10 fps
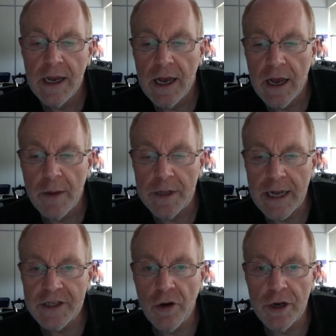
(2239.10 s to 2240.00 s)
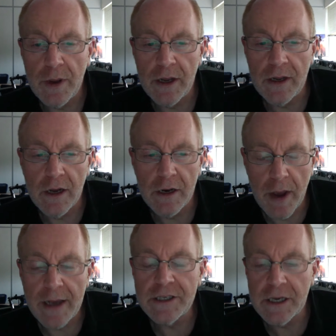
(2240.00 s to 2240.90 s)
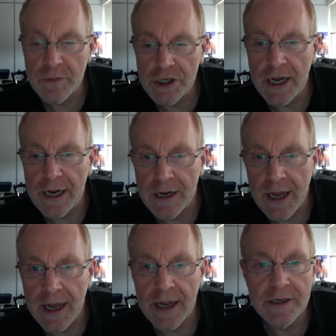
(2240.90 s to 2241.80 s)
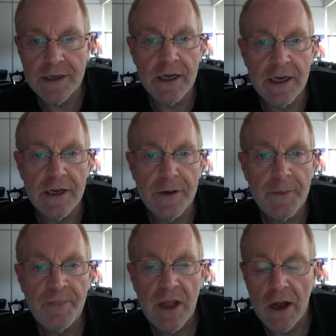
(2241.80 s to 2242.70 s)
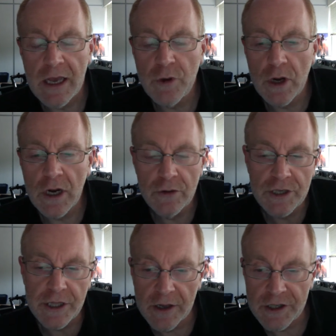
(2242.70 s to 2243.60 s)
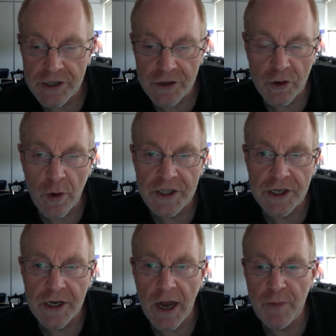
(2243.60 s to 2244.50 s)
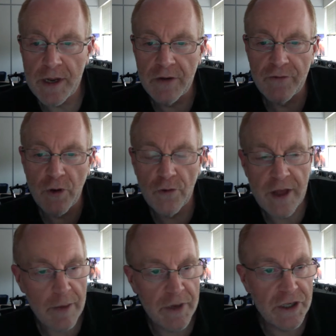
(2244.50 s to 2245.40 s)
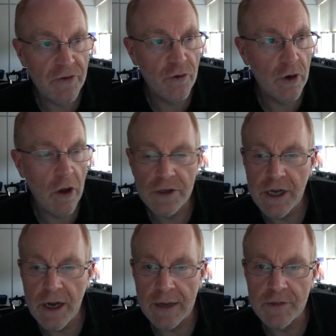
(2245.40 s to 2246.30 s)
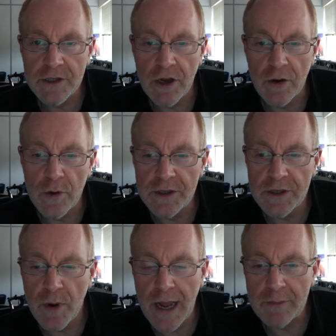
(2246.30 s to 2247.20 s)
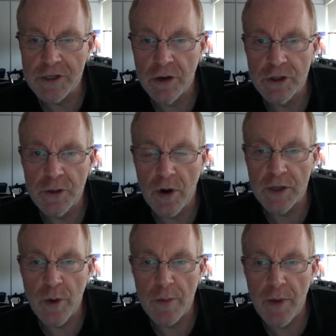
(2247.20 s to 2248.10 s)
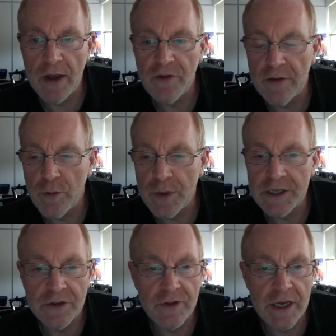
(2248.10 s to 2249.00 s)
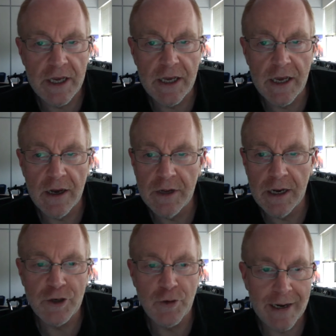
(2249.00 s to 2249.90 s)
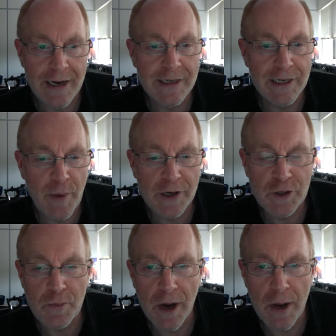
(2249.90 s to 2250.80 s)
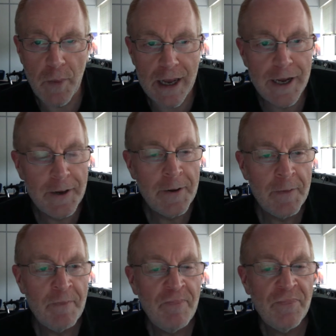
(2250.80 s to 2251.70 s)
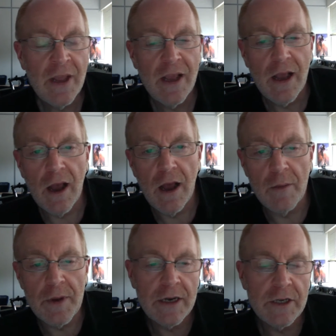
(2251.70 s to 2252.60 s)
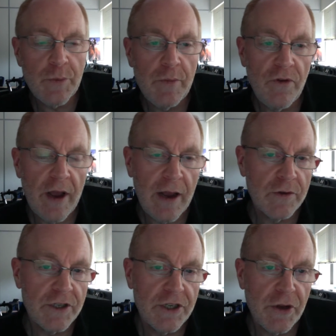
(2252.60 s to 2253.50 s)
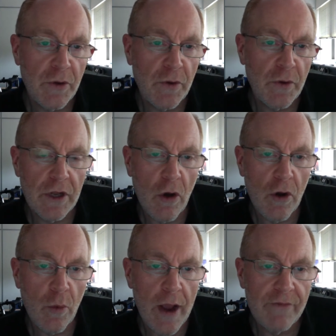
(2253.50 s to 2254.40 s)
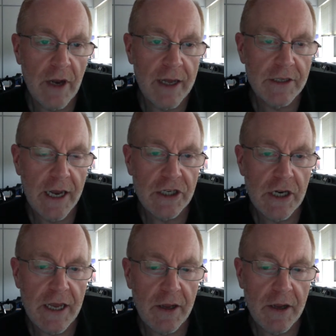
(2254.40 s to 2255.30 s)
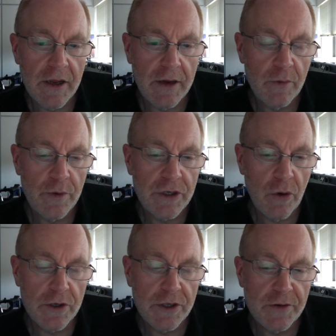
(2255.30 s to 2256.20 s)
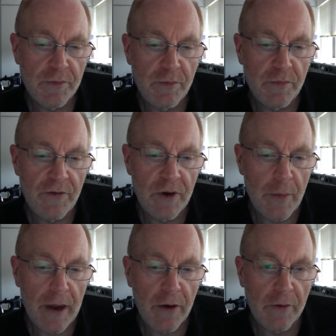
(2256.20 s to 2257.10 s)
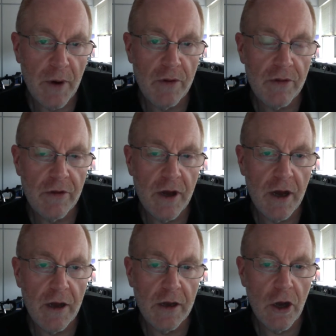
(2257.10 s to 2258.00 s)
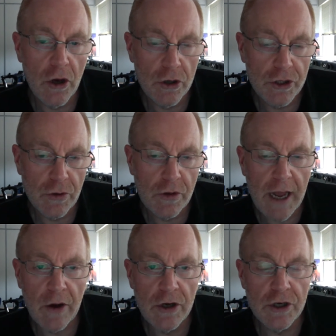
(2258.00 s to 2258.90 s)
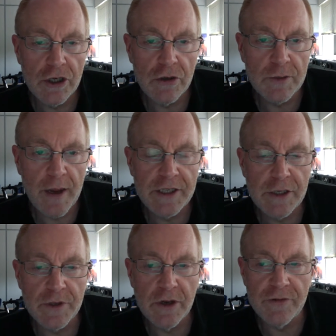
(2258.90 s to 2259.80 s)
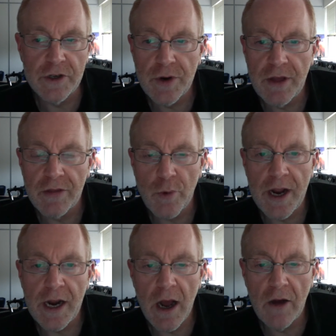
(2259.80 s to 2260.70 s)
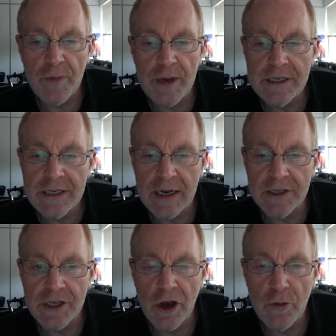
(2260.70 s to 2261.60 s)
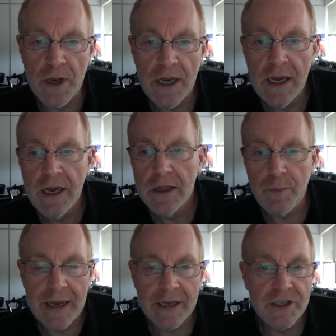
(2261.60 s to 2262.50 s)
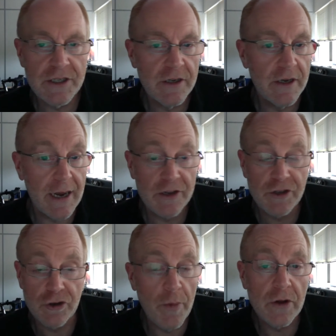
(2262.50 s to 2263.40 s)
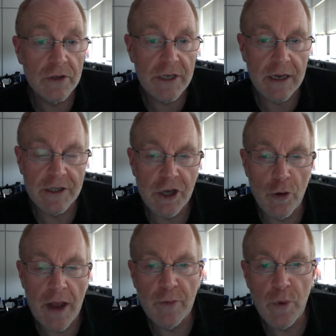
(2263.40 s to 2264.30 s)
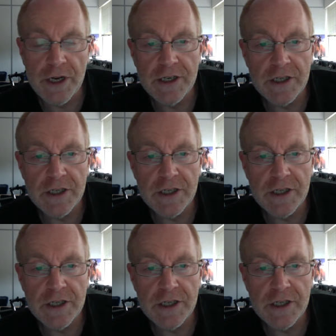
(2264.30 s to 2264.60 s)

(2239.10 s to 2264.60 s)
Um, and that's going to be an amazing machine. And uh, I'll give you a clue to the answer to your question. I've been involved in that mission for a long time, so uh, it's perhaps no surprise where my favorite piece of the uh, electromagnetic spectrum might be. Um, and then as we move out to the longer wavelengths, actually, uh, we talked briefly about both uh, Herschel, our Herschel Space Observatory, a three and a half meter telescope, the biggest astronomical telescope ever put into